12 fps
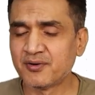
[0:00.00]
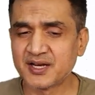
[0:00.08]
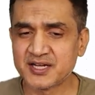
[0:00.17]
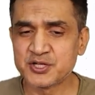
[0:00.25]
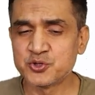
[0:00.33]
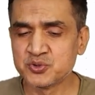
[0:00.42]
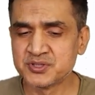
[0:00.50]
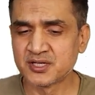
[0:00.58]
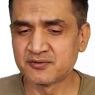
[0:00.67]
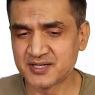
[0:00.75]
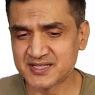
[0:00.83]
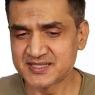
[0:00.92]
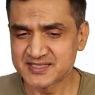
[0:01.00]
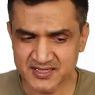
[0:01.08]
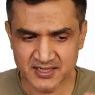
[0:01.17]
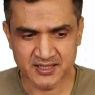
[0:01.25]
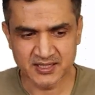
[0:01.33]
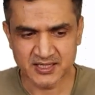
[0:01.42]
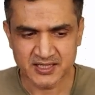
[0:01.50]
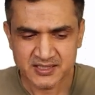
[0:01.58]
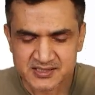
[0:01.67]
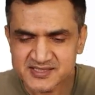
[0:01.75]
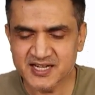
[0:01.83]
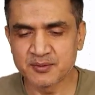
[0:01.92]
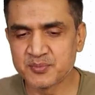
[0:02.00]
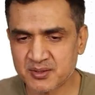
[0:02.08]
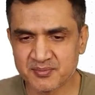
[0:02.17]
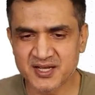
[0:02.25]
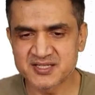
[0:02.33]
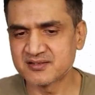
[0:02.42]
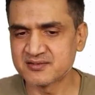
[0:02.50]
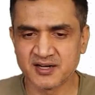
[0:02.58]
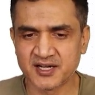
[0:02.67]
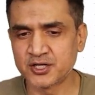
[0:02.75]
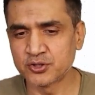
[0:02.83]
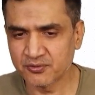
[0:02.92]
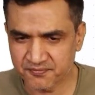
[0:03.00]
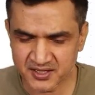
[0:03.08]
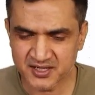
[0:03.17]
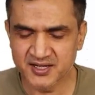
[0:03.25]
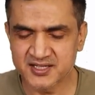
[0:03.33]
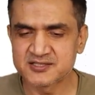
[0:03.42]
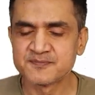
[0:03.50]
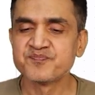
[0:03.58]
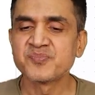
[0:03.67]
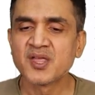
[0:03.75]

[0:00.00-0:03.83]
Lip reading: any user will send me a message related to the fitness,